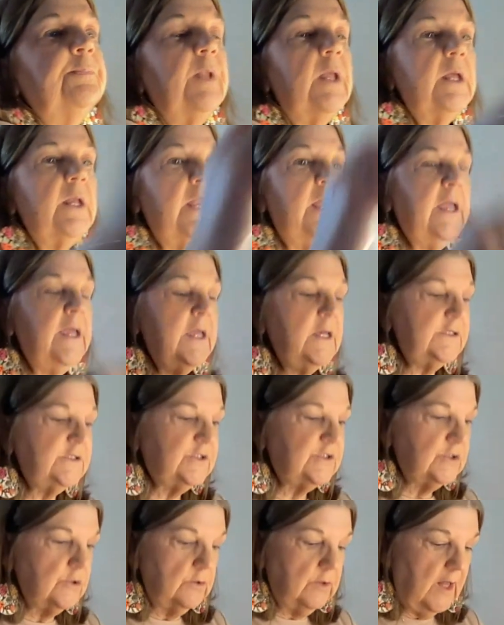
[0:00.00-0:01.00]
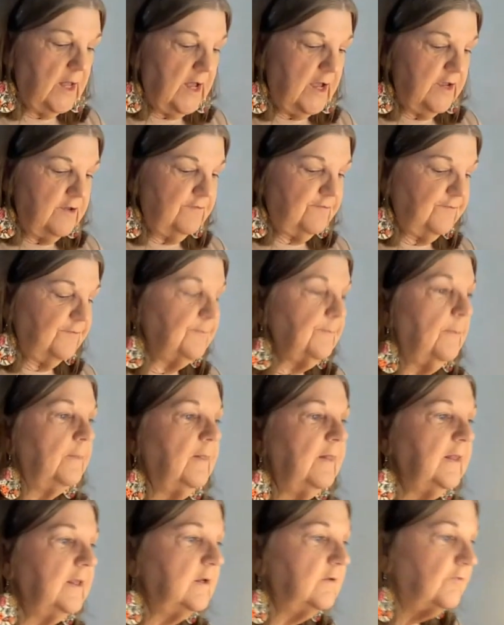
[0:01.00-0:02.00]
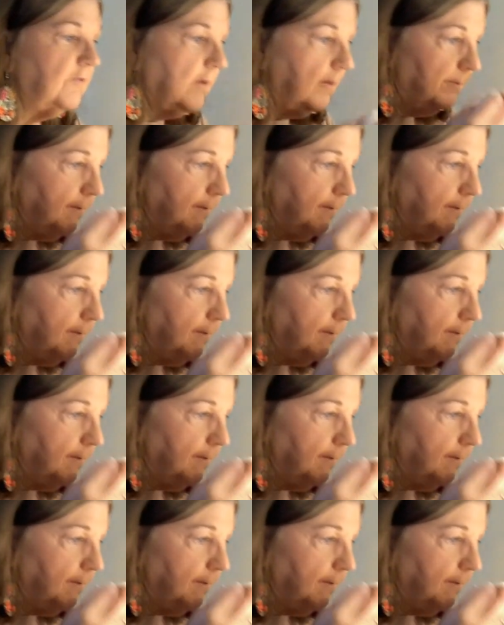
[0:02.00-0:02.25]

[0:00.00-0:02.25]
enhance your life, live a